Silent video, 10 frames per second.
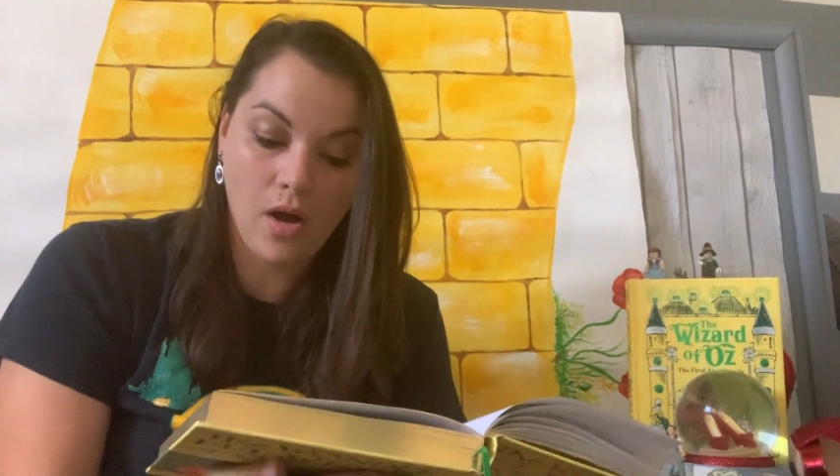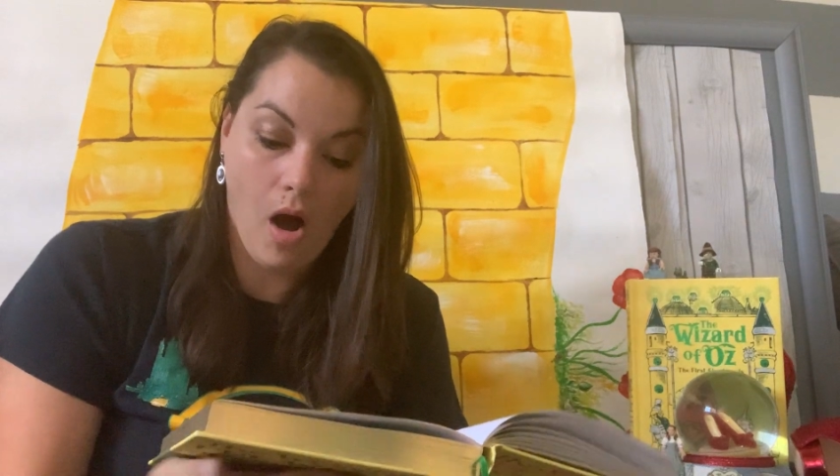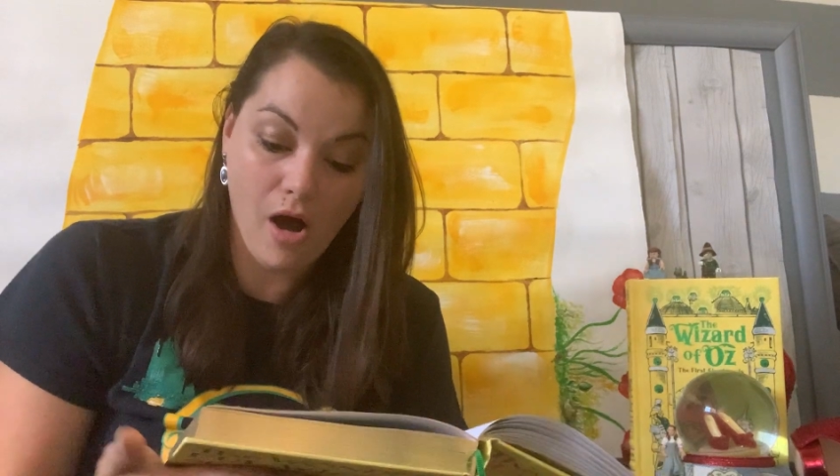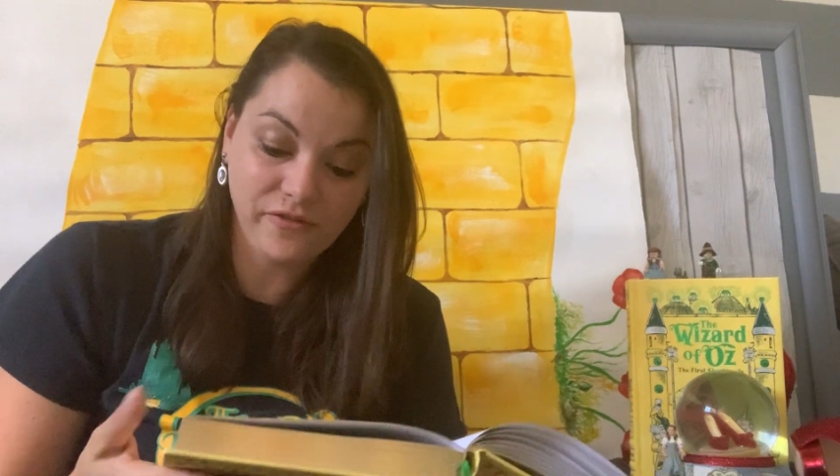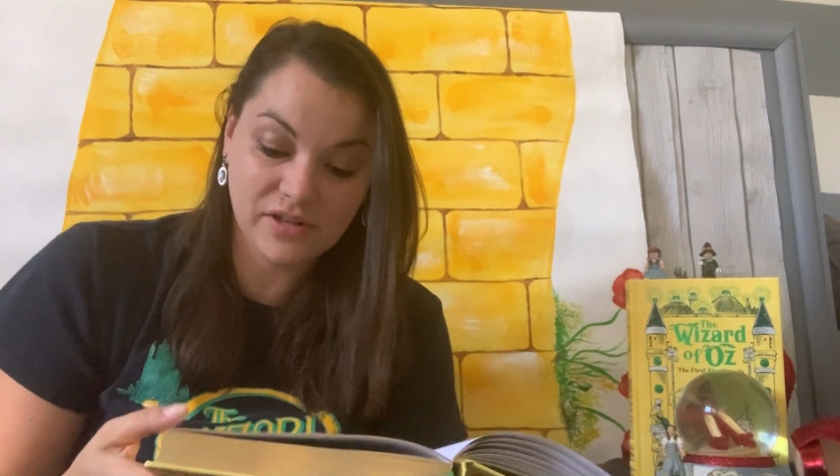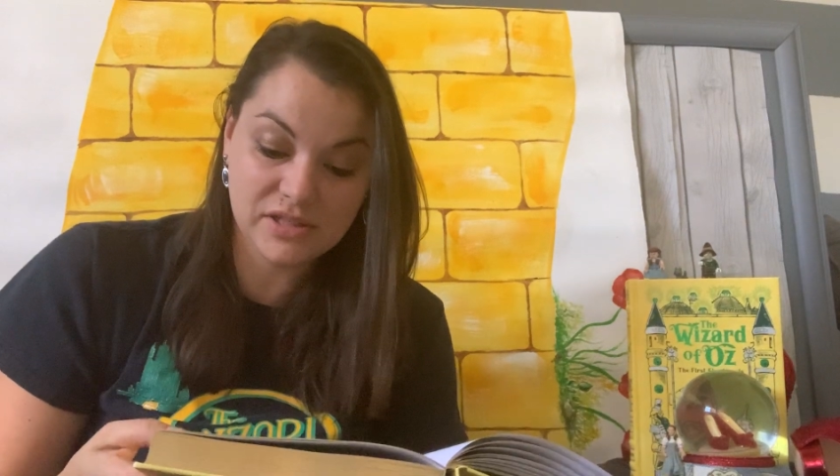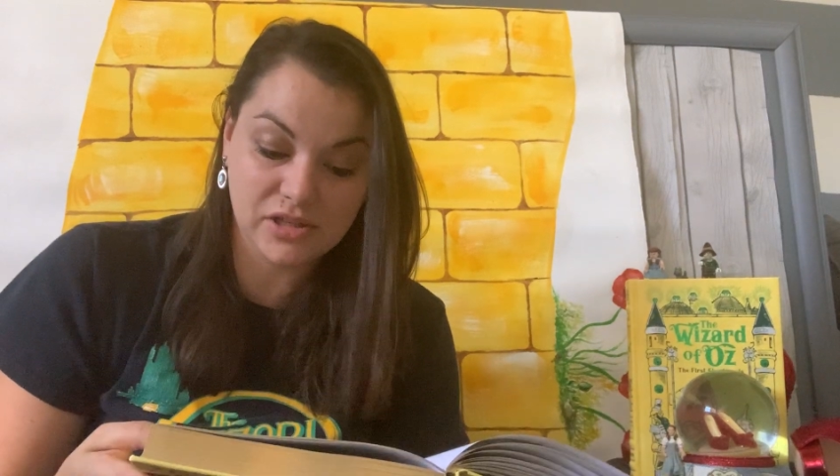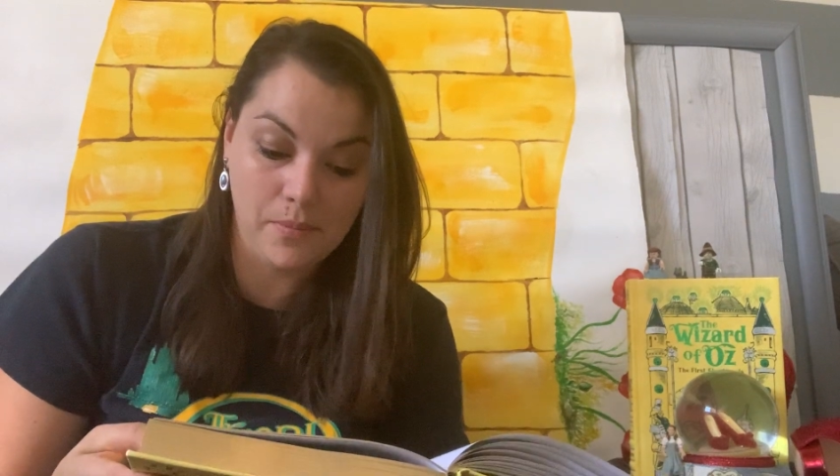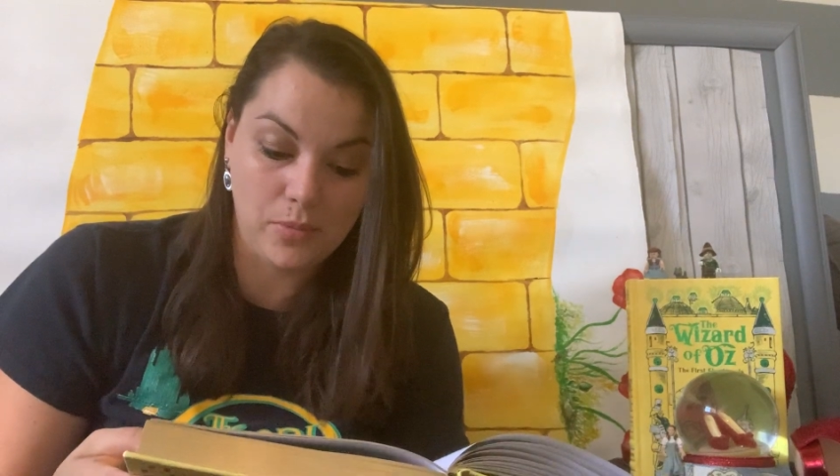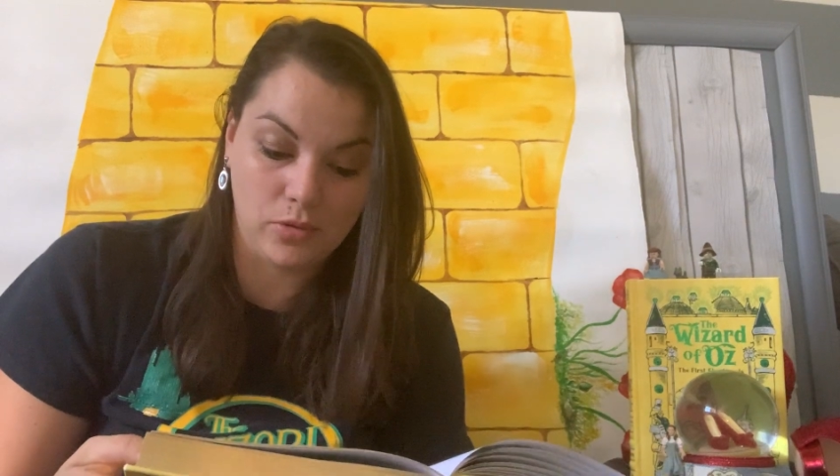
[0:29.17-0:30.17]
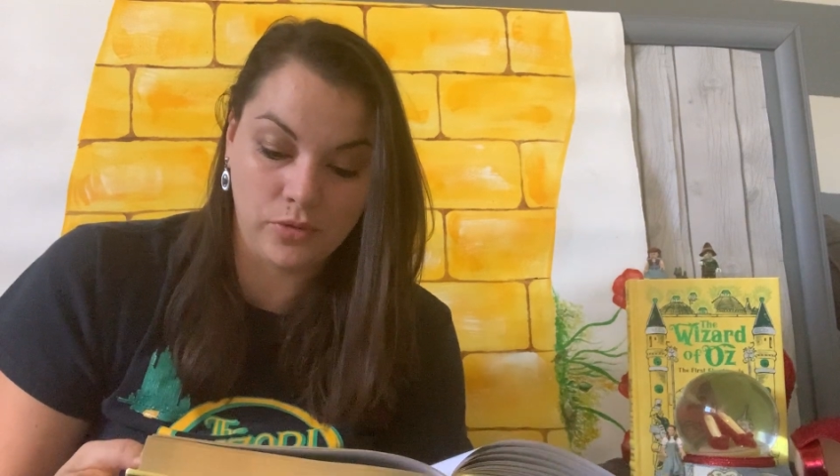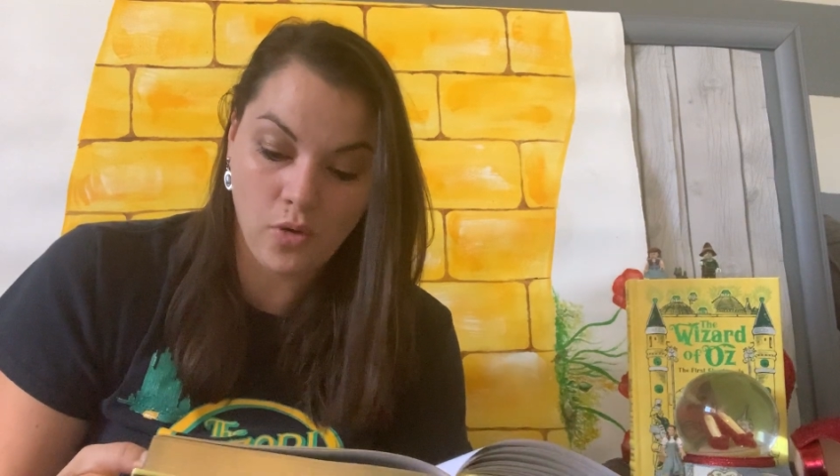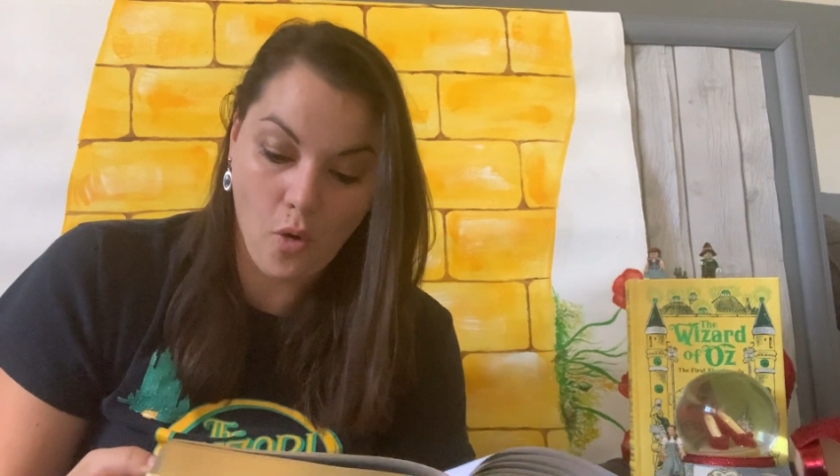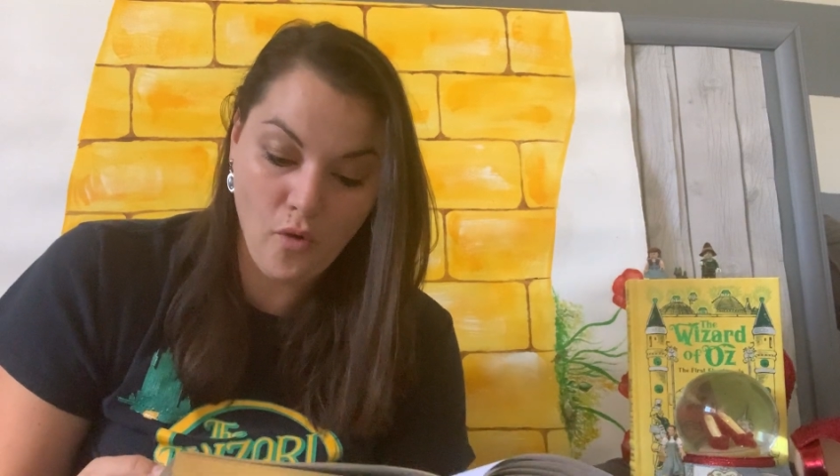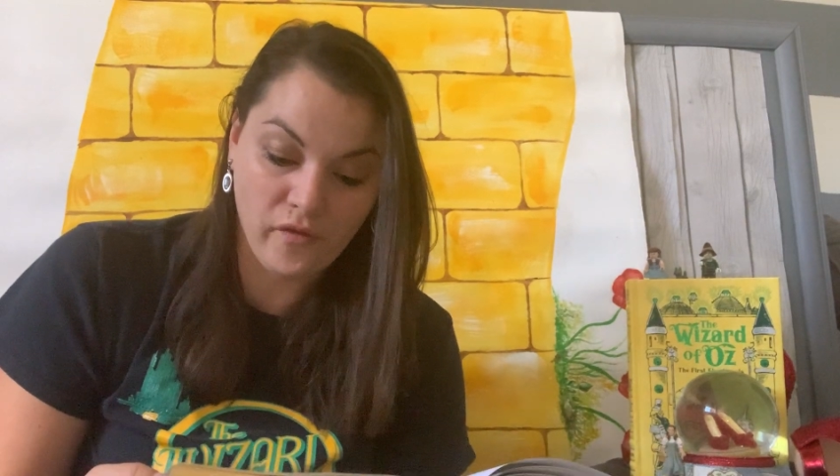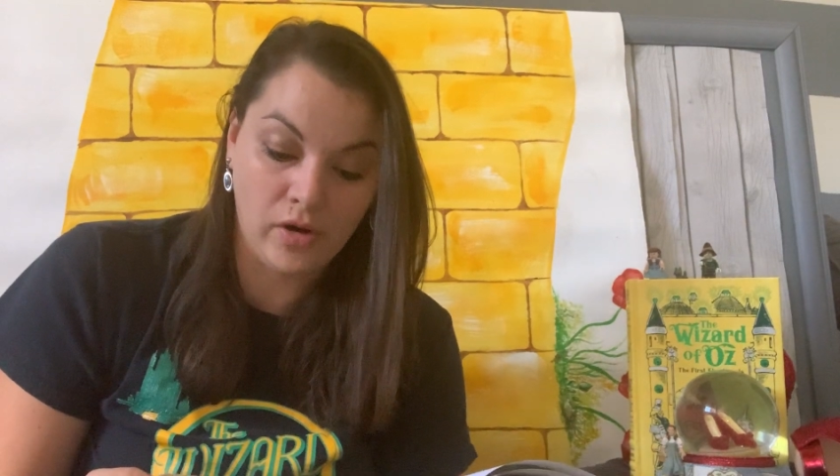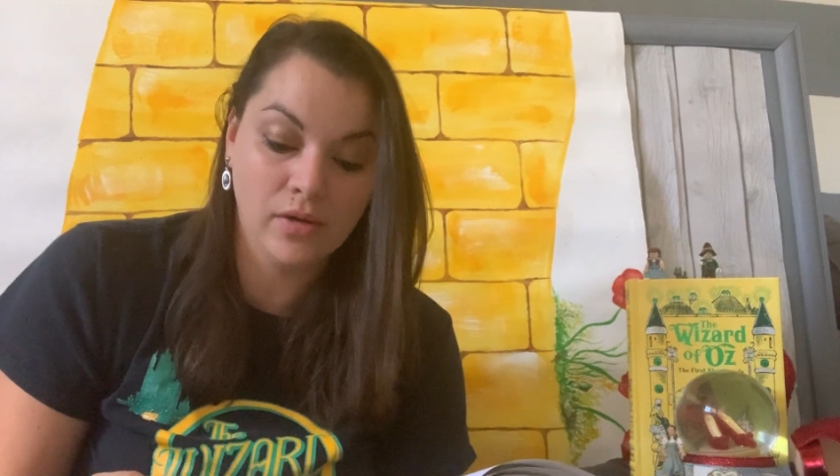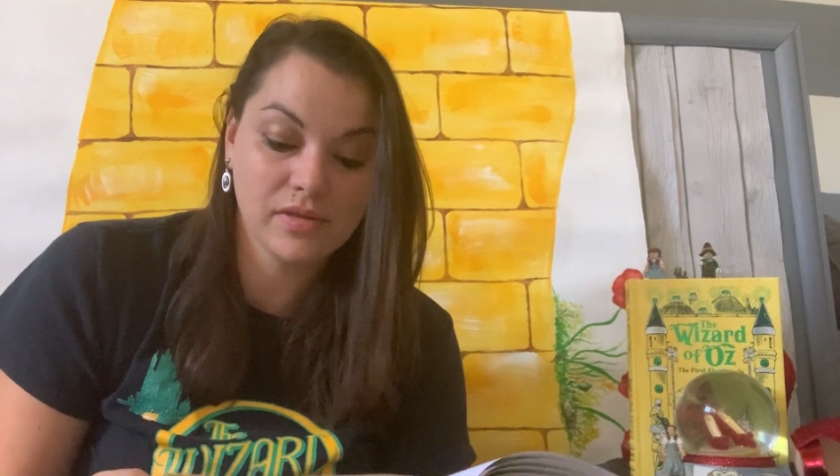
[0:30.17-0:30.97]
often stumbled over